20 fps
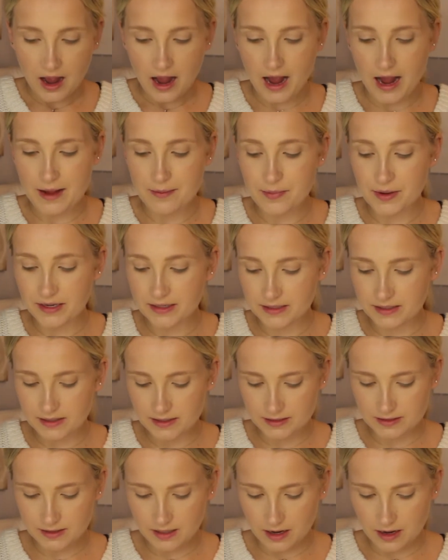I picked
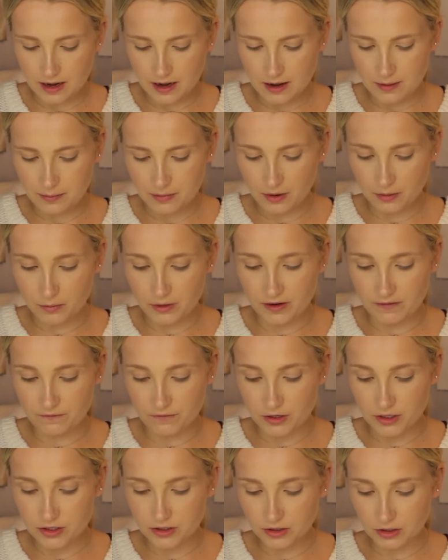this up when it
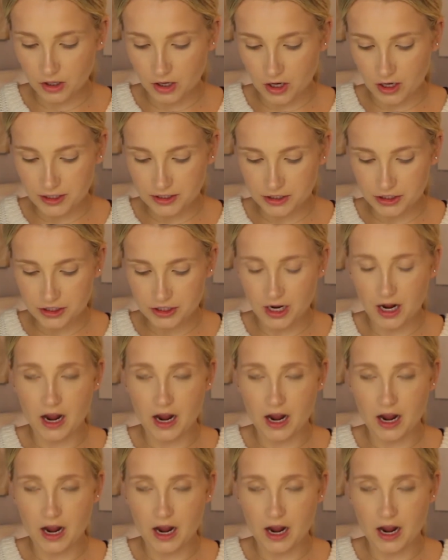first launched.